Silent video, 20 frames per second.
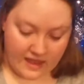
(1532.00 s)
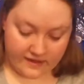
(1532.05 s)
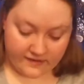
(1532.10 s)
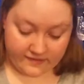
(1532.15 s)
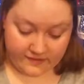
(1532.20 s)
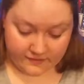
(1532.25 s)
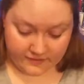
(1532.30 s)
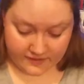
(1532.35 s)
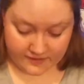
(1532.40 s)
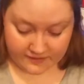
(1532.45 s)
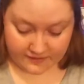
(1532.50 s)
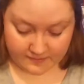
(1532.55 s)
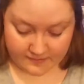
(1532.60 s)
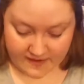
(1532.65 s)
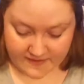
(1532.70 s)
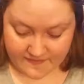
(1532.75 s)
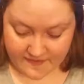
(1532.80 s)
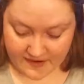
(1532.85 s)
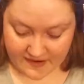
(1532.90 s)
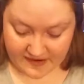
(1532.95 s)
Still using
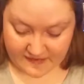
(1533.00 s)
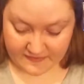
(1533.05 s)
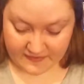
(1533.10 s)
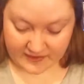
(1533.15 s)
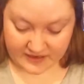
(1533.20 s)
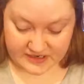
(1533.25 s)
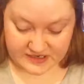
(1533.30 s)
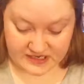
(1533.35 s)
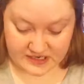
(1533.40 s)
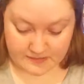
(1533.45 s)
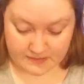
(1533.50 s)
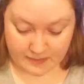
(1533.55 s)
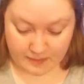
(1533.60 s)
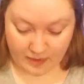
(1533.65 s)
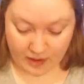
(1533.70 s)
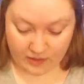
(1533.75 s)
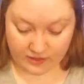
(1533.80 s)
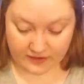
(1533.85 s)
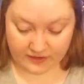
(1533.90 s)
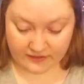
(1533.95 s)
my very, very cheap
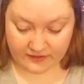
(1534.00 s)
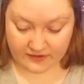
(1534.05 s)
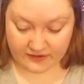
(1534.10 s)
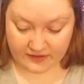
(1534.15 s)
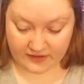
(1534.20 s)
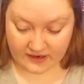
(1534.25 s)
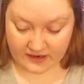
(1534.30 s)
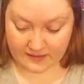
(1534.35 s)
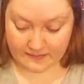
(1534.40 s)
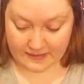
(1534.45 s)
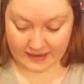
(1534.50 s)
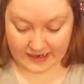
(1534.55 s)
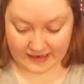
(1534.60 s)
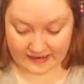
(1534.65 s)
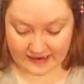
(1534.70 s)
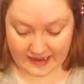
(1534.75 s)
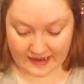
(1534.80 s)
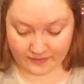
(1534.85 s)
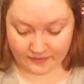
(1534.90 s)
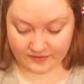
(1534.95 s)
blockers that I
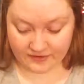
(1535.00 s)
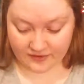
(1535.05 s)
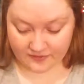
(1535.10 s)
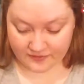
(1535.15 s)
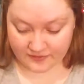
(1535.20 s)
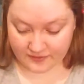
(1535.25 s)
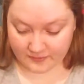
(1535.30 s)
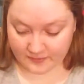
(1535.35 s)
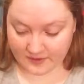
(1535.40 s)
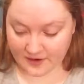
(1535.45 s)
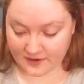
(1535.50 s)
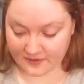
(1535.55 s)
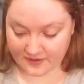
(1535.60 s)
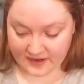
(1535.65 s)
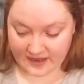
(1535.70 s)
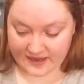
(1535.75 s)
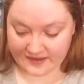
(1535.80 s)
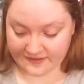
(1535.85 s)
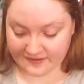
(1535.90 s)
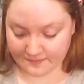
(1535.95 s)
made out of some
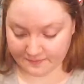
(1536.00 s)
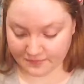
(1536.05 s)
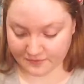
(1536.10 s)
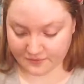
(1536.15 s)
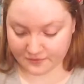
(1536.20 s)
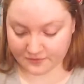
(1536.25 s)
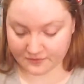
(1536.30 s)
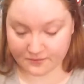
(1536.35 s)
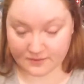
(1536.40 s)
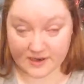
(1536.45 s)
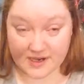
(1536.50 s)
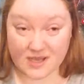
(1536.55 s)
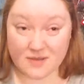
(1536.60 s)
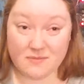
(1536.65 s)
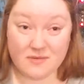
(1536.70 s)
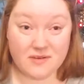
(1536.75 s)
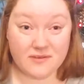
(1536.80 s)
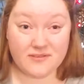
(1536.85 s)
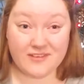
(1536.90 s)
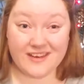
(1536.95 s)
corrugated board when
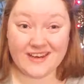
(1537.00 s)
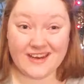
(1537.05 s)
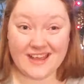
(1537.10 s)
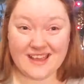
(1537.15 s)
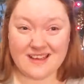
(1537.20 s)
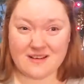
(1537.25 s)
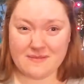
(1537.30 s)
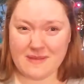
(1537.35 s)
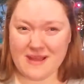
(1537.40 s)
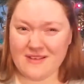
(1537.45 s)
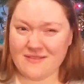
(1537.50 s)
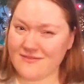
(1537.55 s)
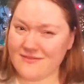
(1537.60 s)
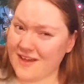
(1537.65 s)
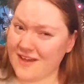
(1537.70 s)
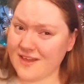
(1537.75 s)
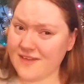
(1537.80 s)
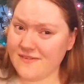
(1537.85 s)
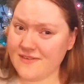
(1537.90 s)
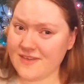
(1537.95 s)
I moved in here about
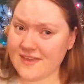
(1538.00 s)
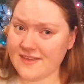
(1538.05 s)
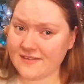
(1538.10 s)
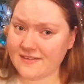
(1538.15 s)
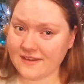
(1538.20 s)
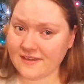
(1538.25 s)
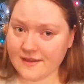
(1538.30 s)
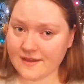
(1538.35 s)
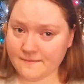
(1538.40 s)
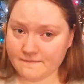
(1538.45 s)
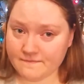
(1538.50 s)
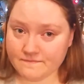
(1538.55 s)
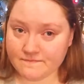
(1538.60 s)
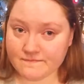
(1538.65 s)
5 years ago.